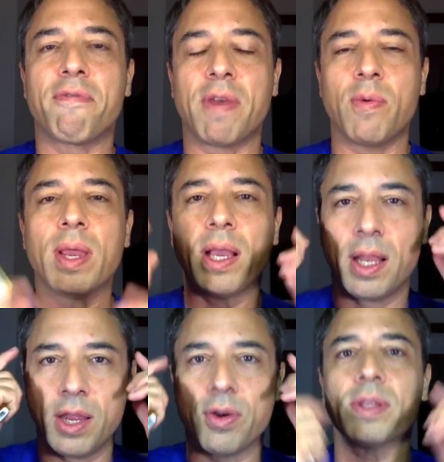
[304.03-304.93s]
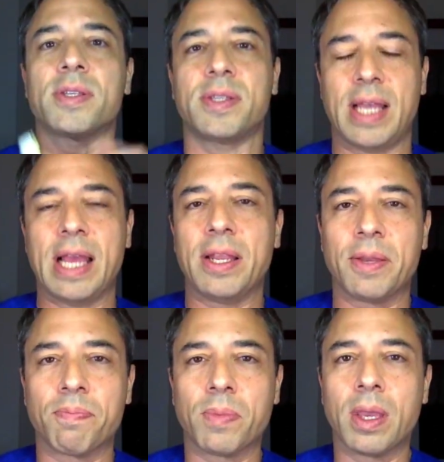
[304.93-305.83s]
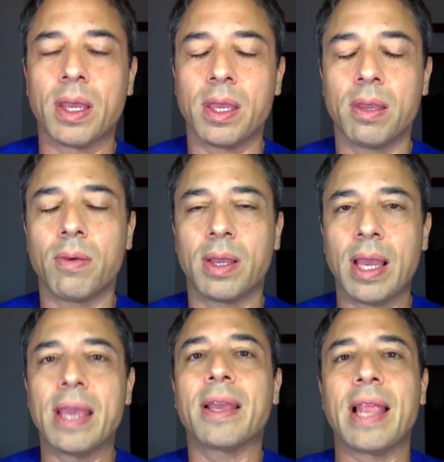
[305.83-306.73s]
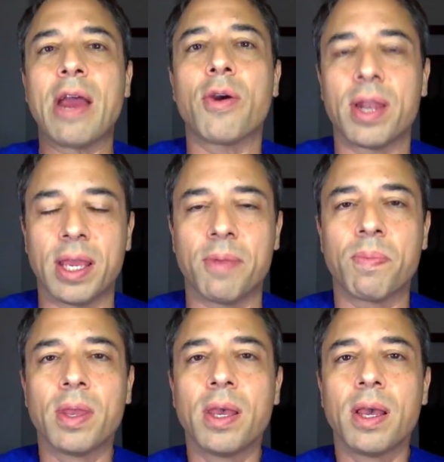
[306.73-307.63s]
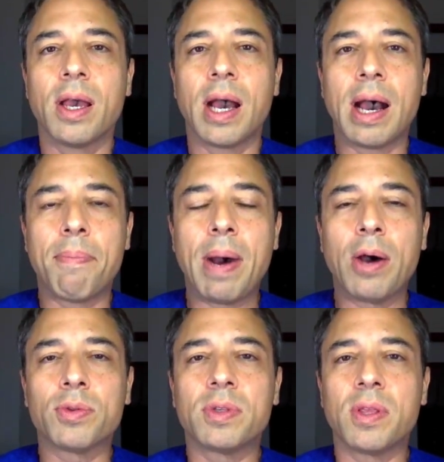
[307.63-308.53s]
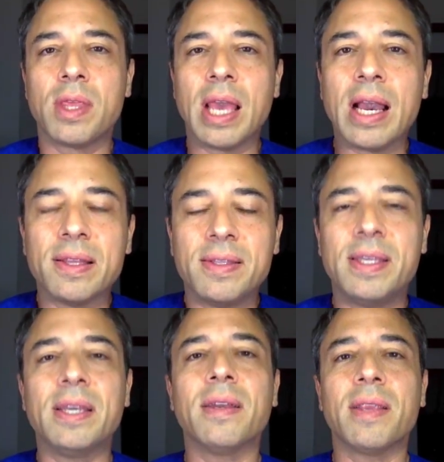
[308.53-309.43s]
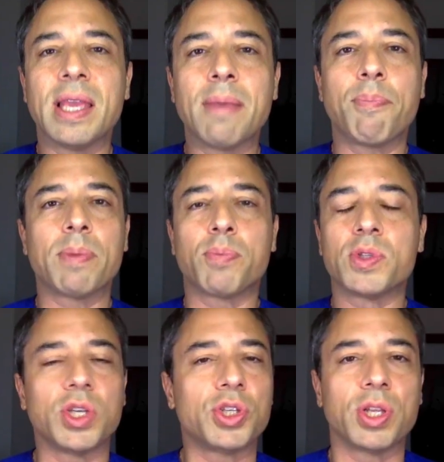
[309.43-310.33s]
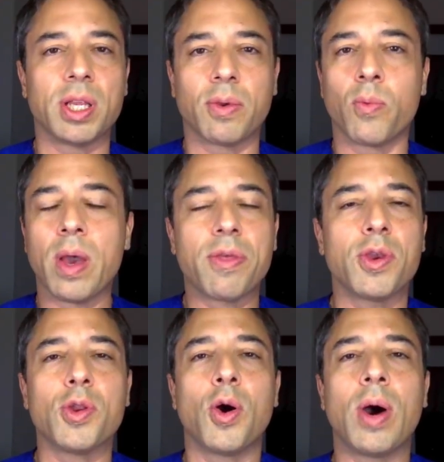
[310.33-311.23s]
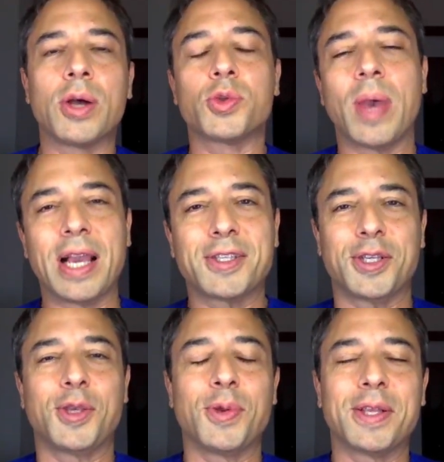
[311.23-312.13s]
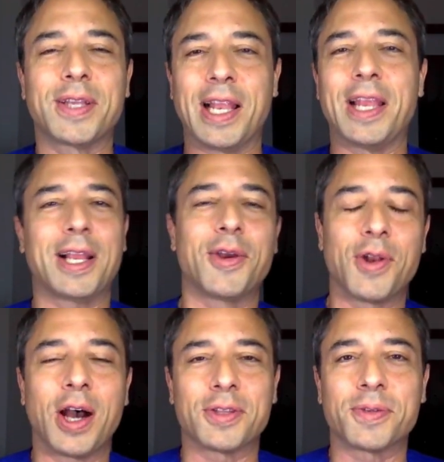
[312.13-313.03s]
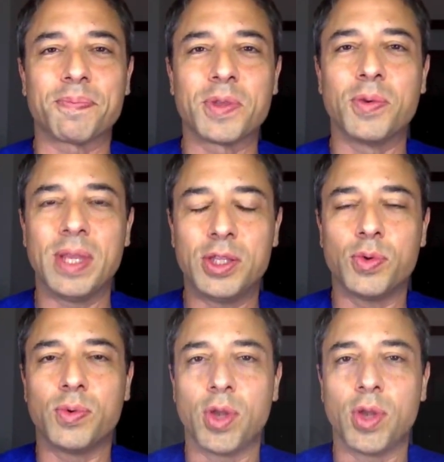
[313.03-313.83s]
very clear understanding, a clarity about the ideal implant positioning, whether you know how to execute it clinically or not, you need to